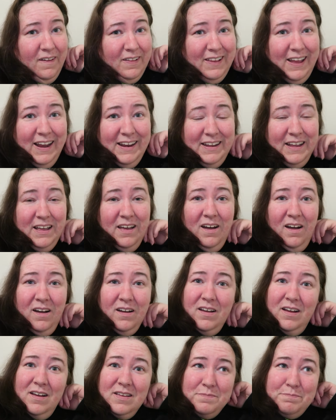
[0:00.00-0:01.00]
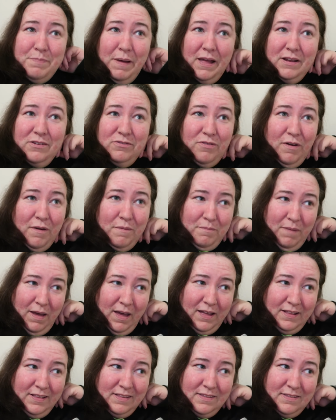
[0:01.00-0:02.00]
Lady Gaga's Bad
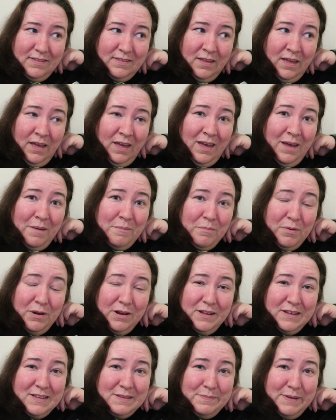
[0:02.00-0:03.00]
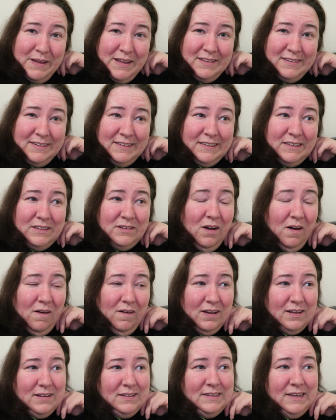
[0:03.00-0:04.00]
Romance, Britney Spears'
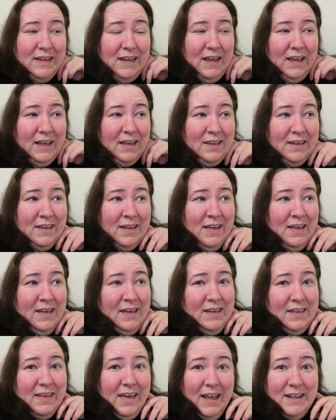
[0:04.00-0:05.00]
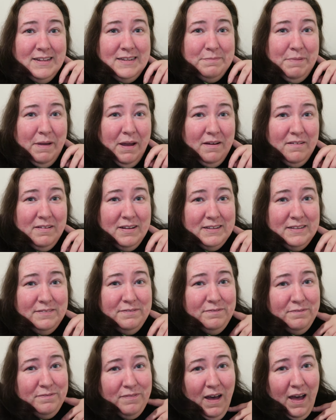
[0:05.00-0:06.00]
Toxic, Katy
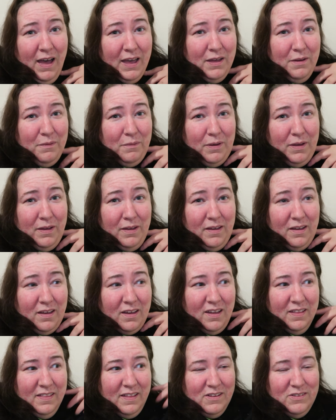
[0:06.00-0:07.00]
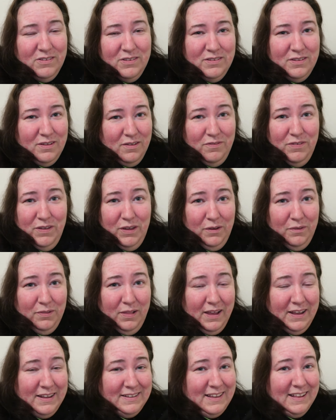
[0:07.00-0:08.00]
Perry's Firework, and they're just a few.
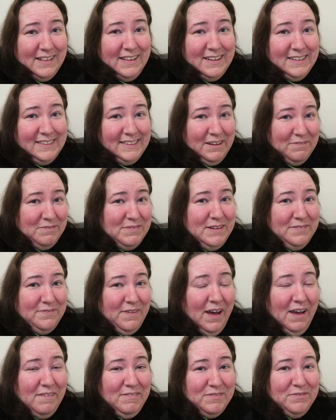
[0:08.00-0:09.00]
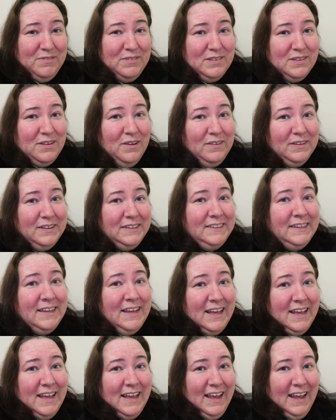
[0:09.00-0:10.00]
Like I said, there's 75 different songs
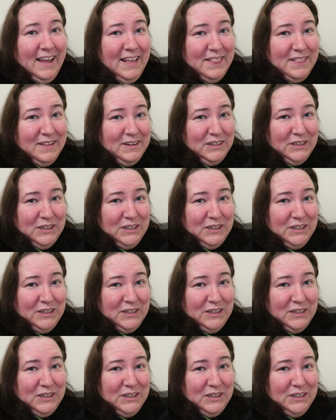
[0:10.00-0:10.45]
in the